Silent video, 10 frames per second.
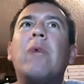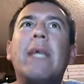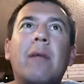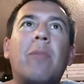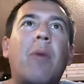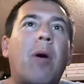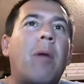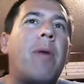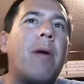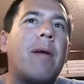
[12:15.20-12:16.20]

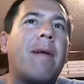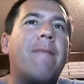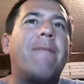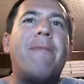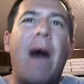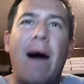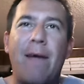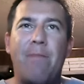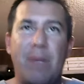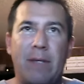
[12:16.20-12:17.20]
ballpark of
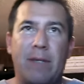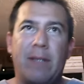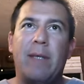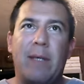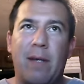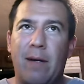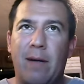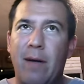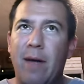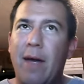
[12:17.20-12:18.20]
$5 billion a year.